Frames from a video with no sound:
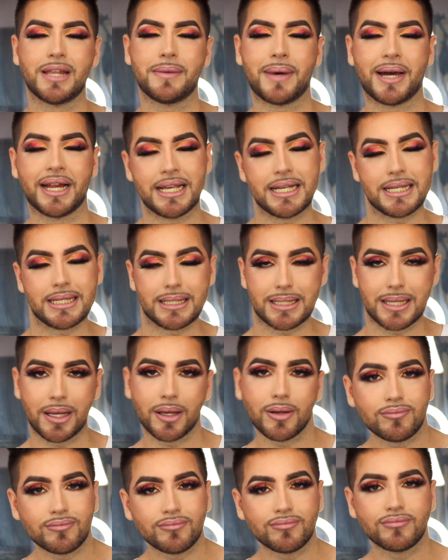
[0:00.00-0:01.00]
te parece?
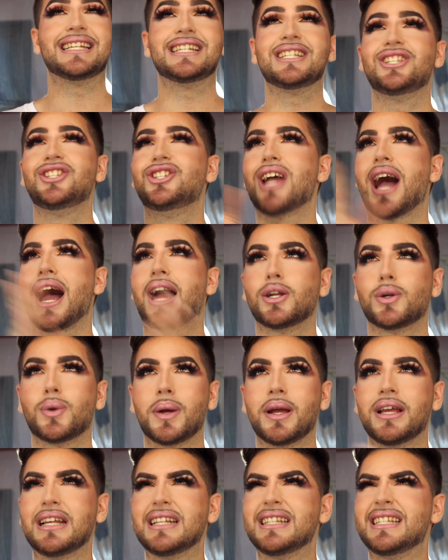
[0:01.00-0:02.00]
In
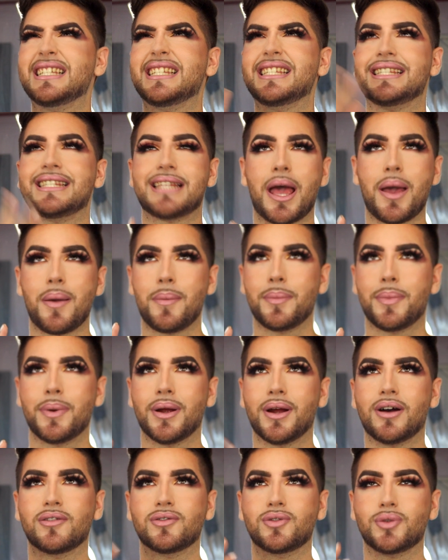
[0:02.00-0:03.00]
January, December
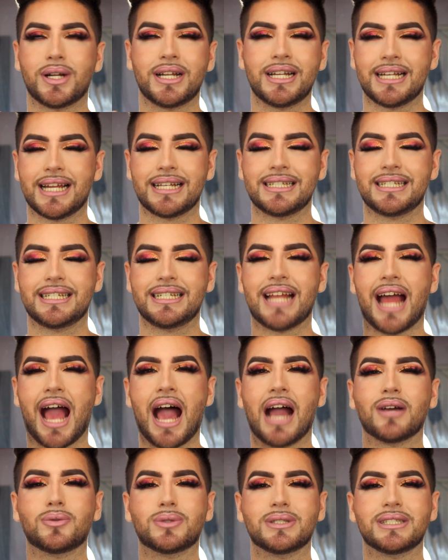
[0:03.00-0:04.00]
of 2019,
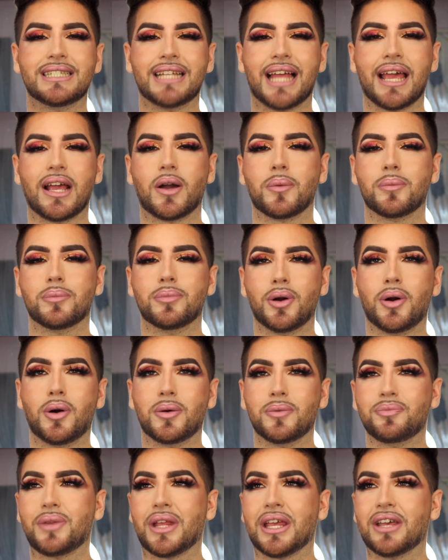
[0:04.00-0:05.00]
I was like,
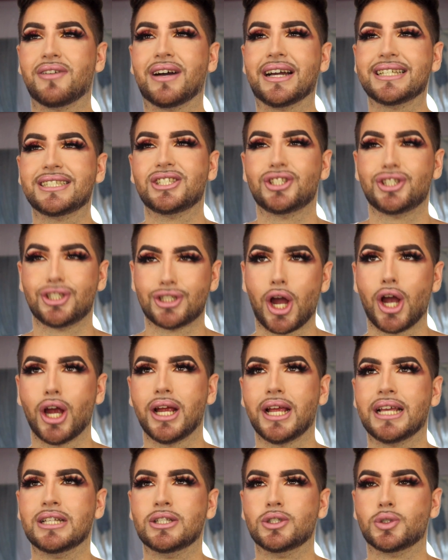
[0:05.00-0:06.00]
bro, if I
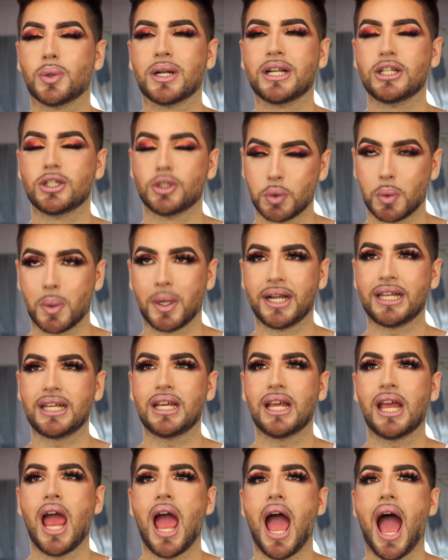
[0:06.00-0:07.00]
start in
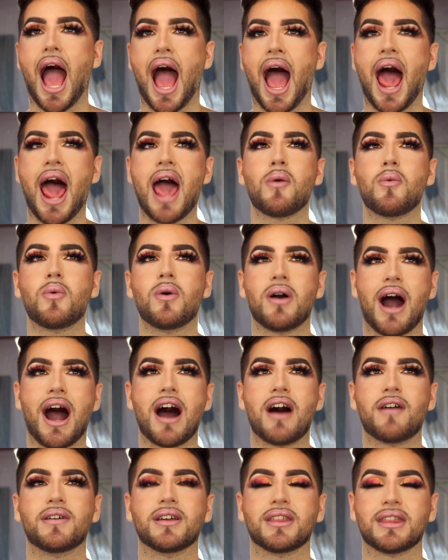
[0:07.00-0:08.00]
2020, I will
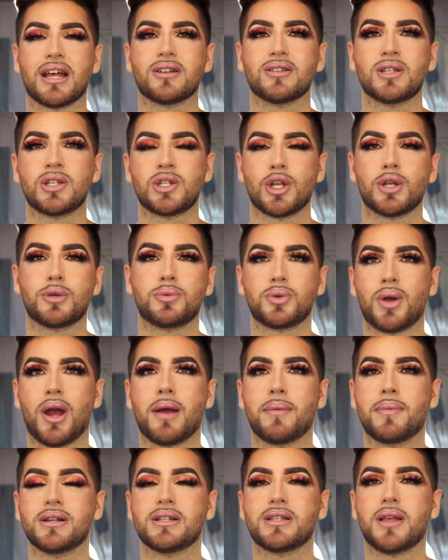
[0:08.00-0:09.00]
have a thousand
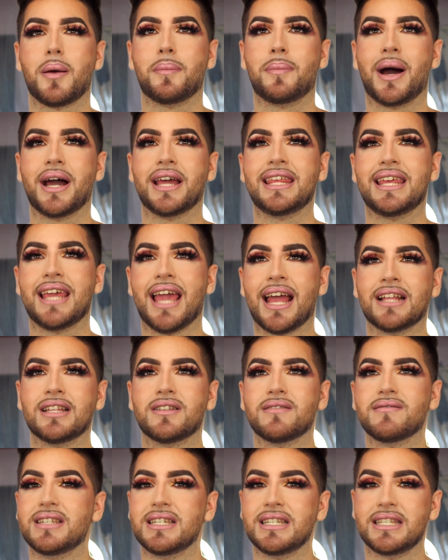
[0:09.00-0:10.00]
subscribers by the end
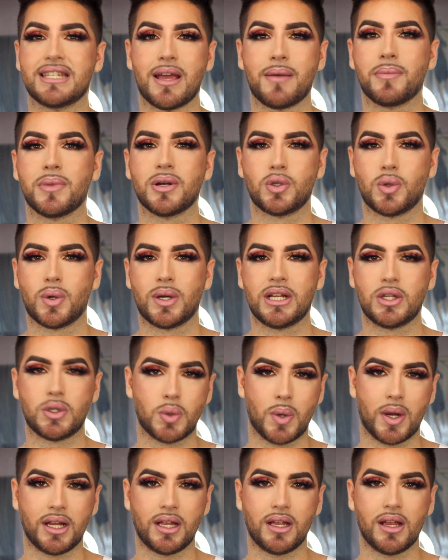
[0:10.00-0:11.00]
of December
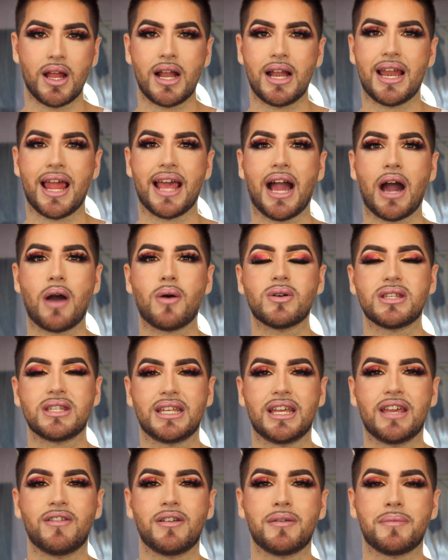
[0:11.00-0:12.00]
2020. Like, I was
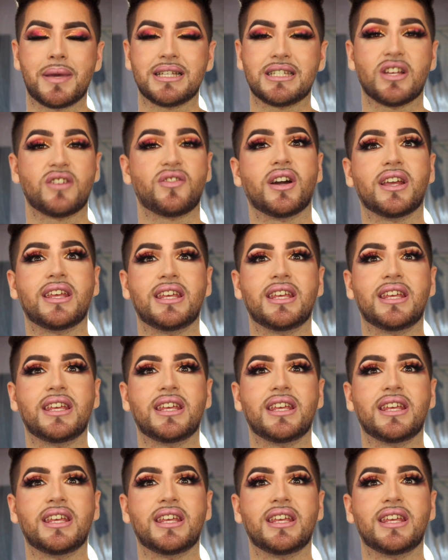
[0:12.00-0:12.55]
giving myself a